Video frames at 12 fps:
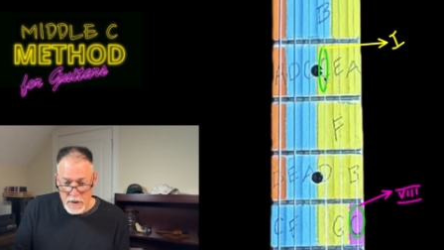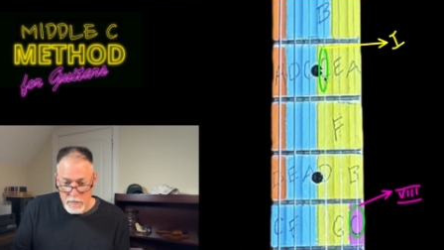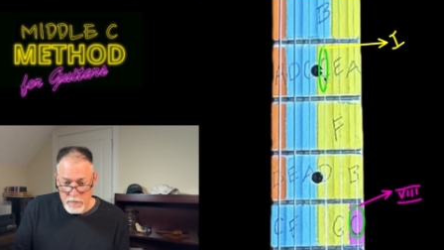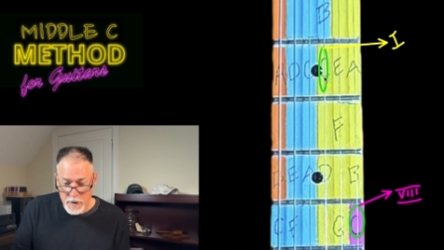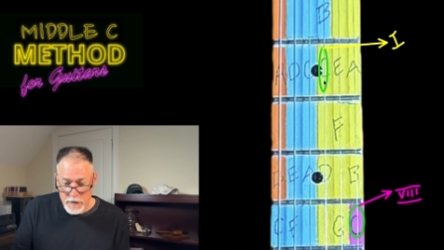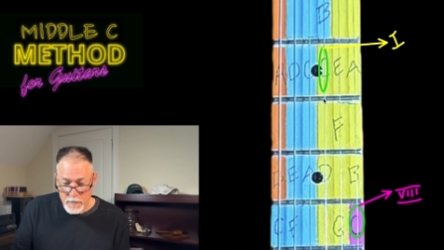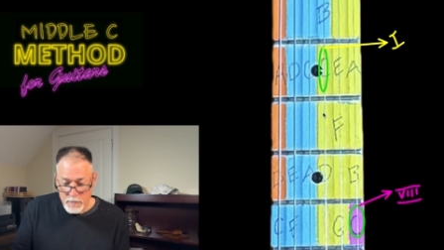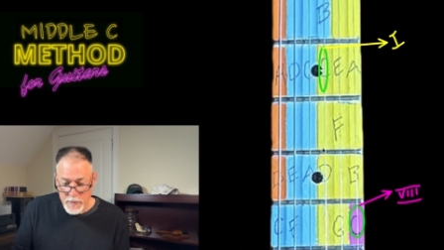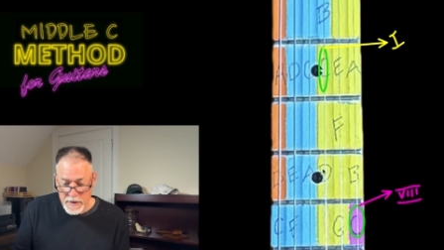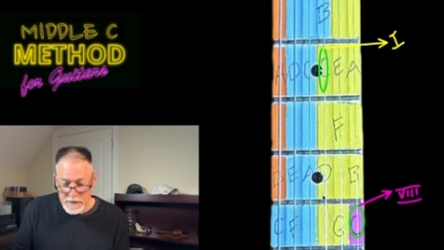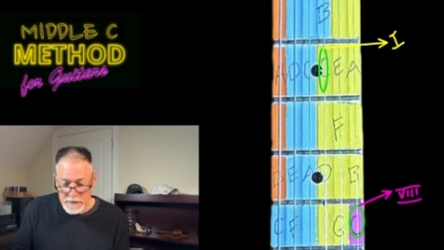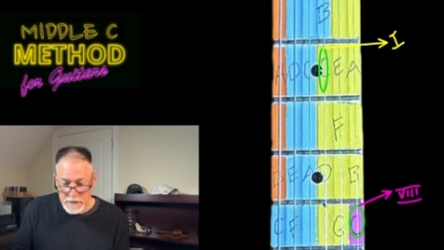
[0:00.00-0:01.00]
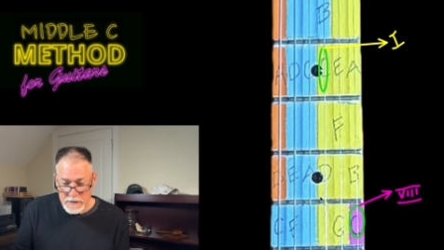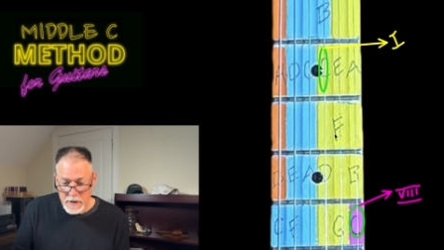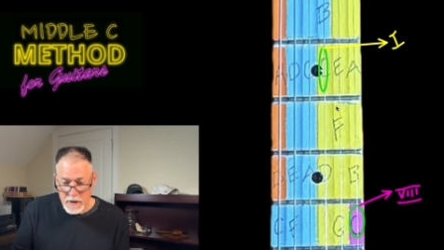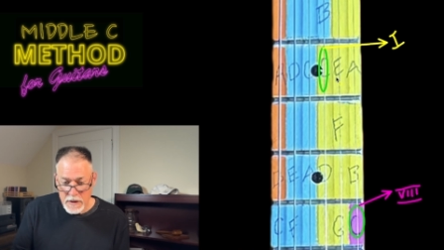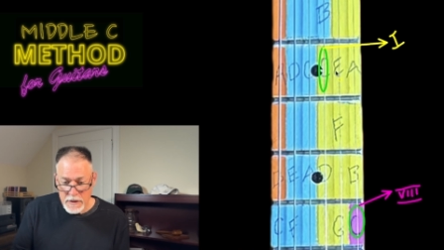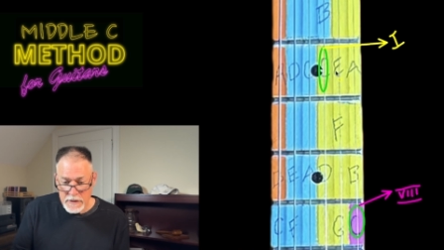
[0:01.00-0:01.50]
But the
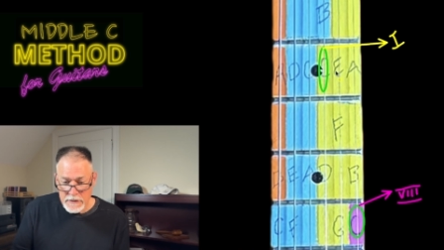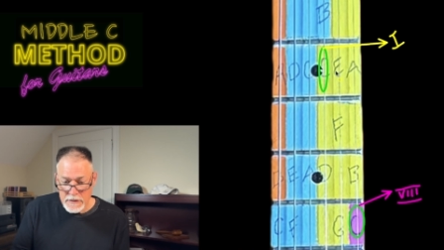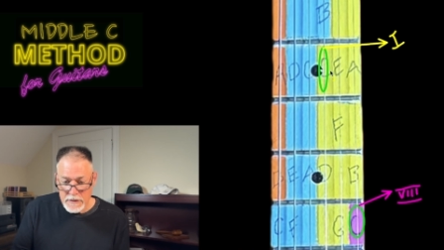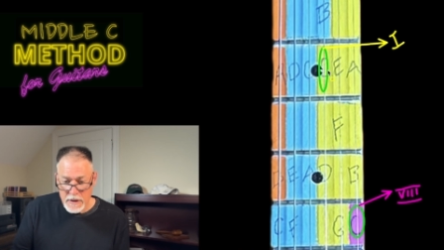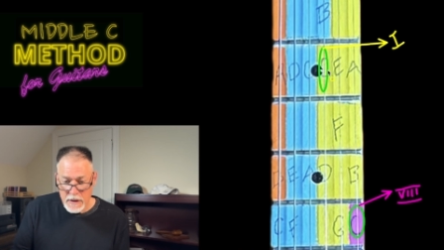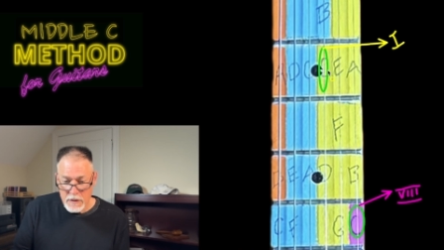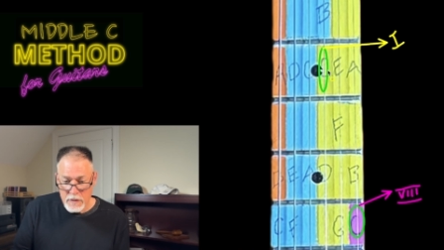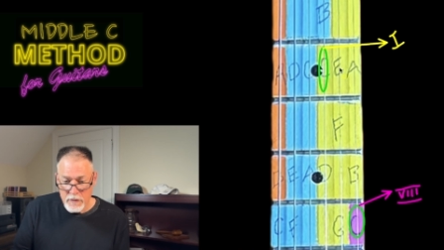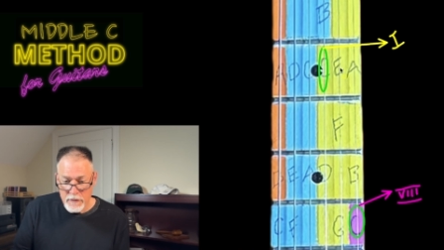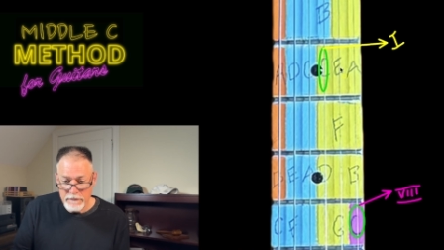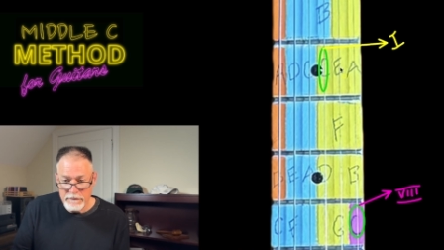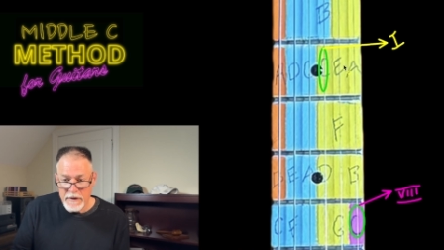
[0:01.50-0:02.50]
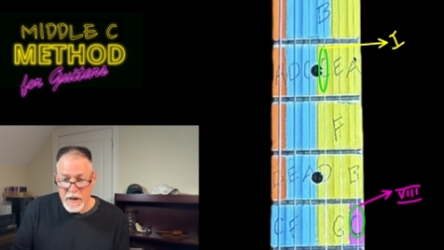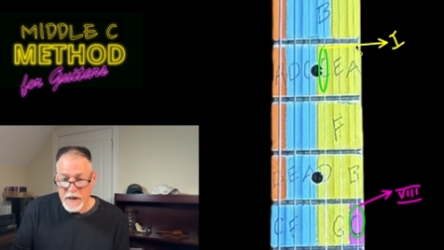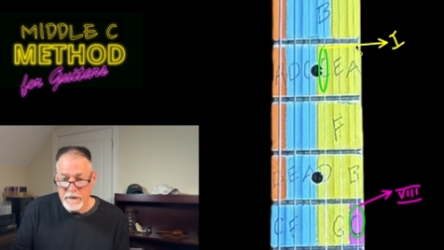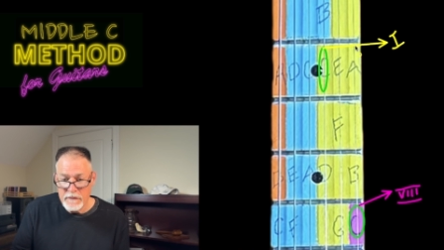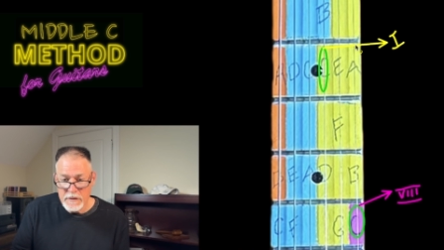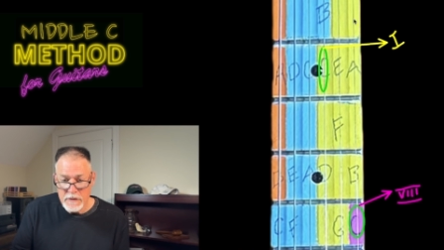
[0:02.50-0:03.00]
pentatonic scale, the
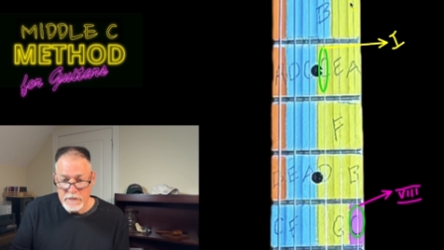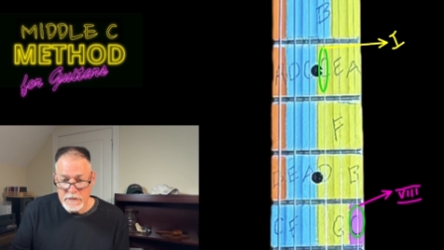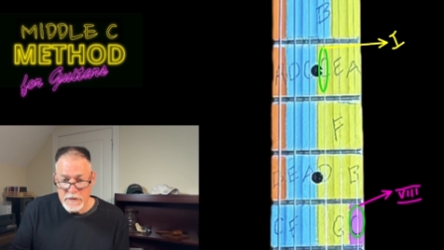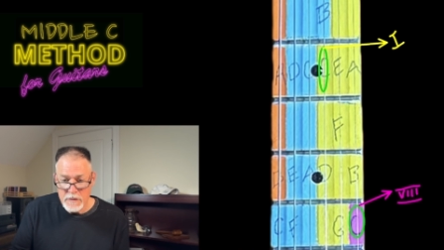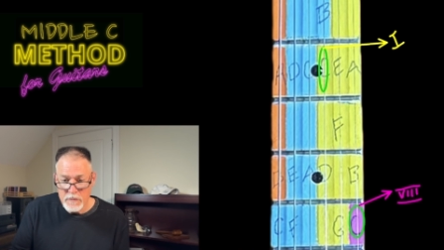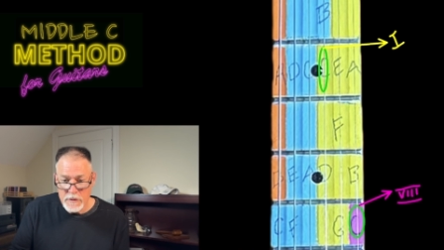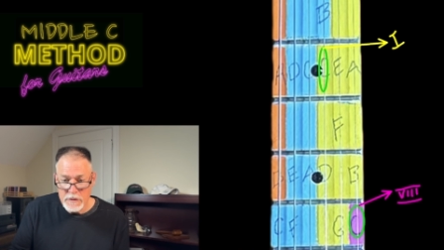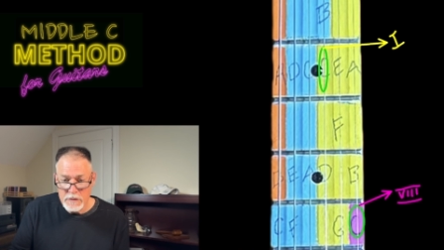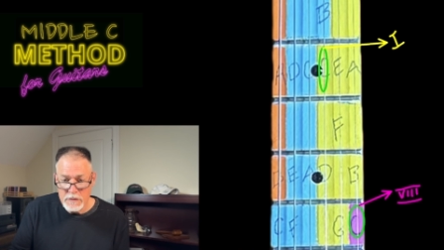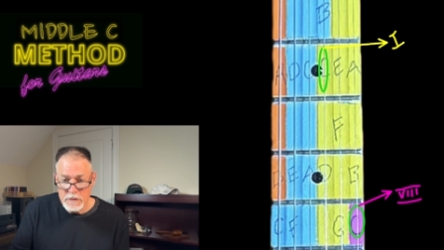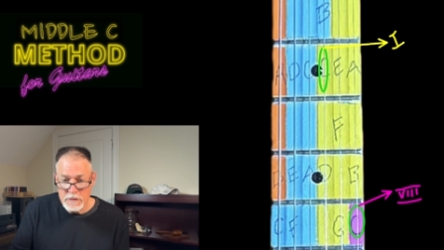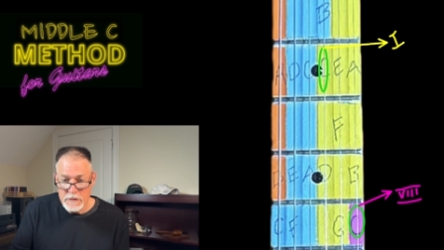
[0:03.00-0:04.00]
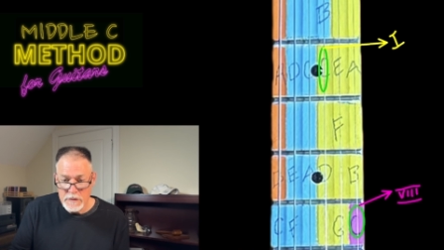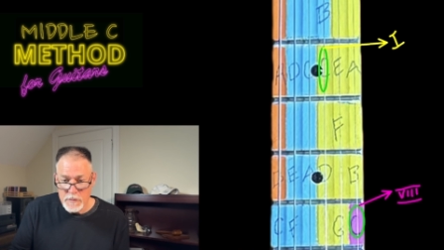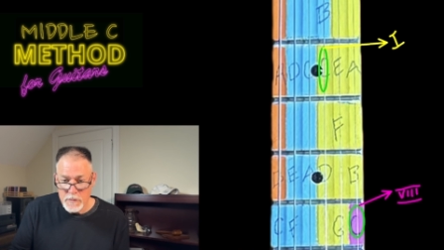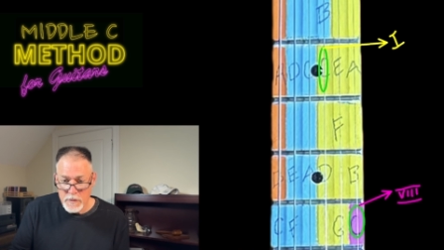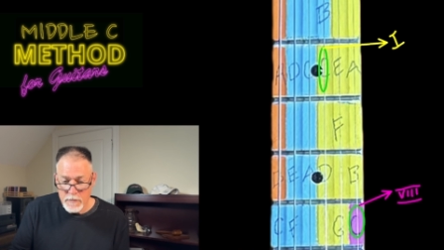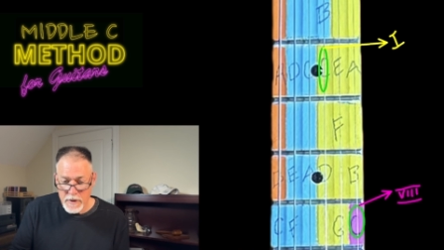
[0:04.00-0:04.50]
5 notes that we use
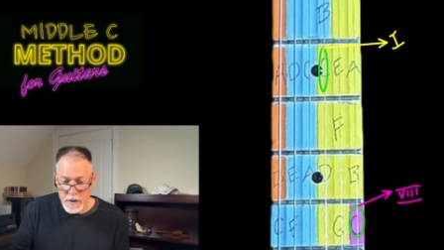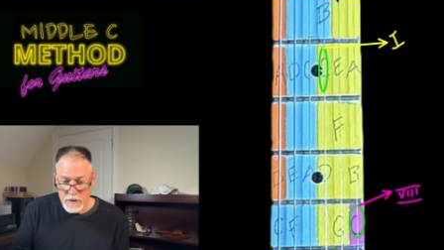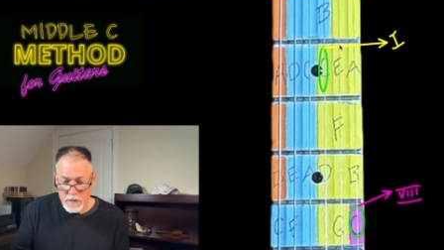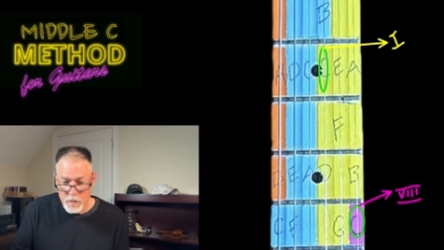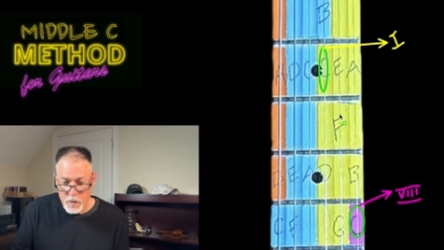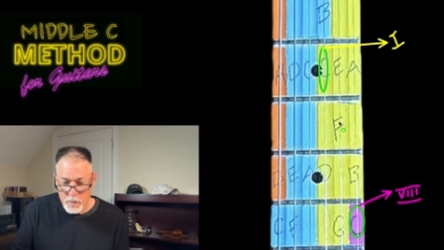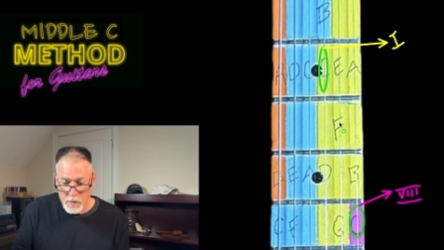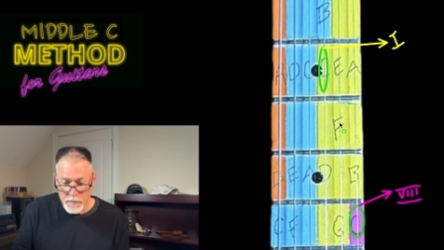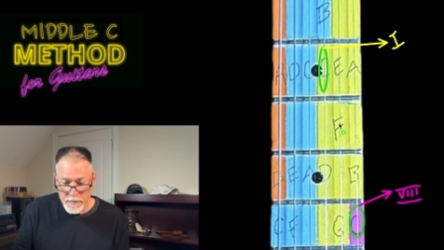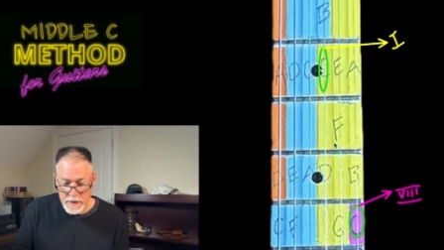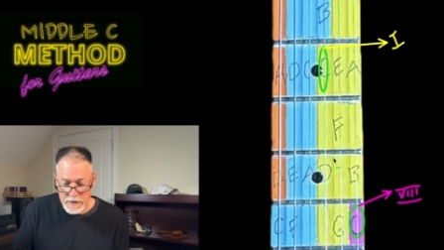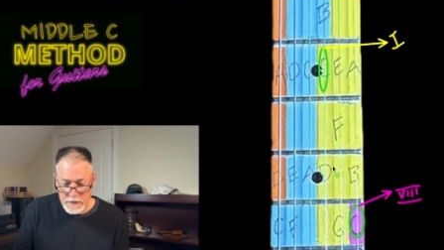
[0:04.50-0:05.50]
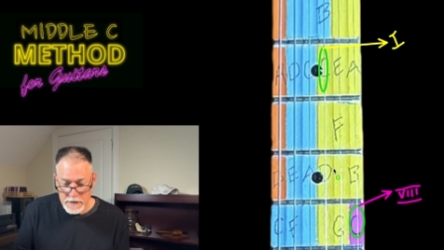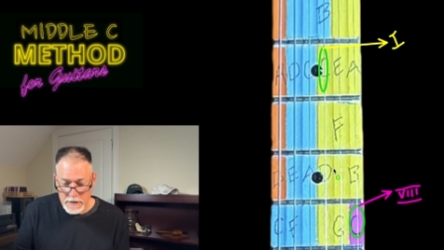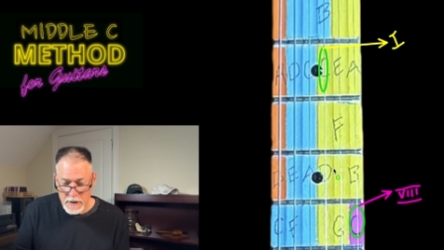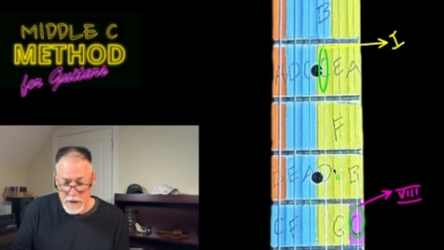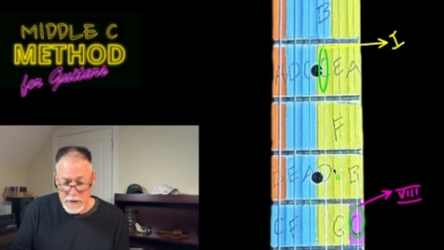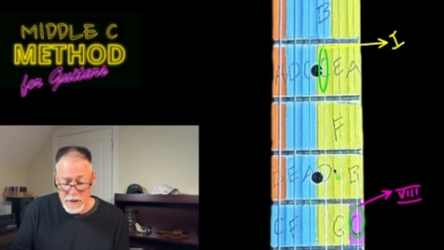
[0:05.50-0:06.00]
when we make normal
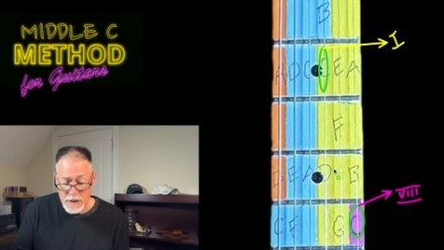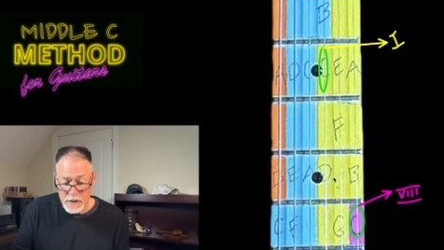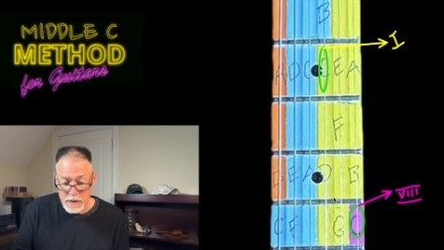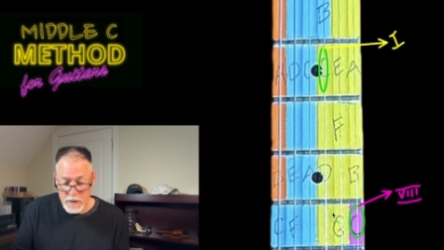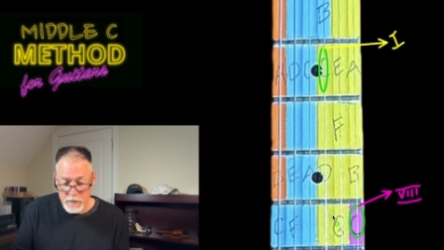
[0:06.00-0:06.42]
pentatonic